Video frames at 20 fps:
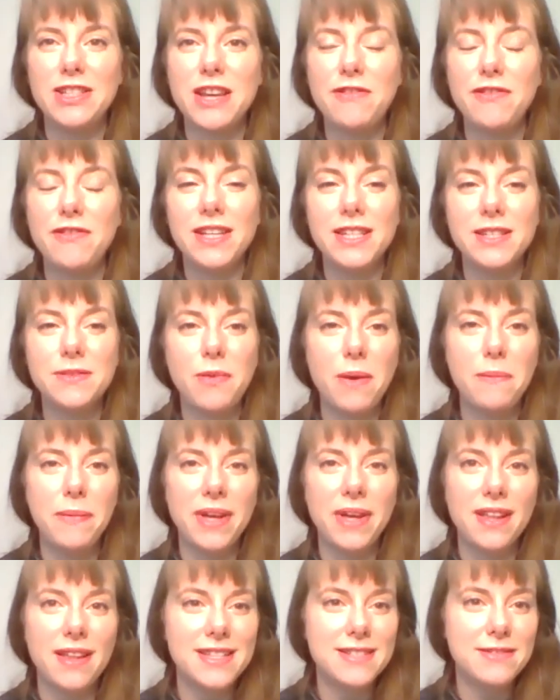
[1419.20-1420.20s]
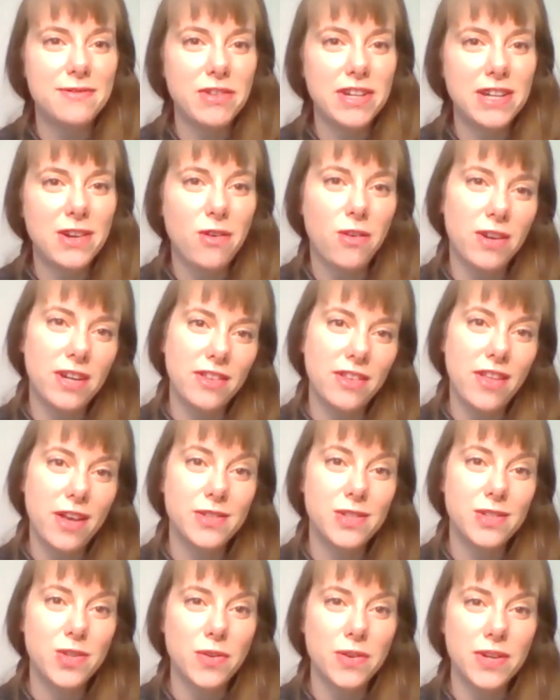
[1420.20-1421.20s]
you definitely won't be like recalling those
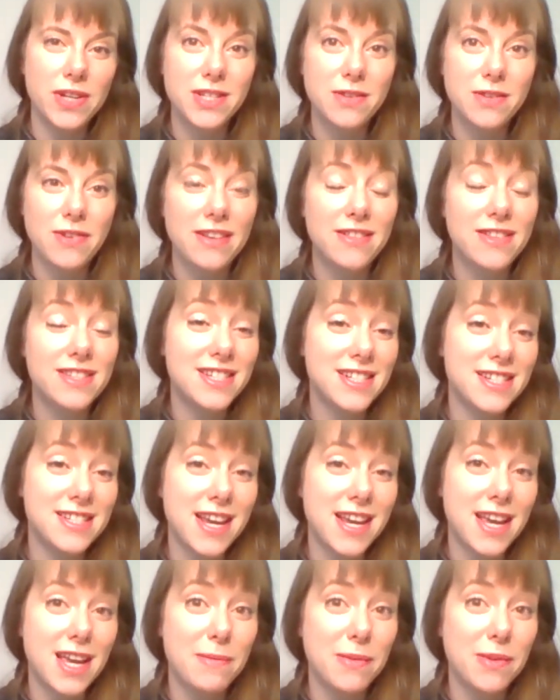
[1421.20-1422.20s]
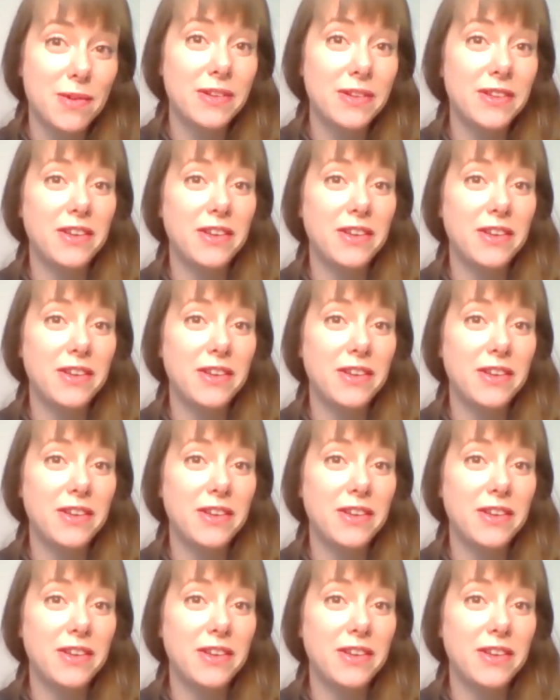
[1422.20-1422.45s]
stories around the dinner table,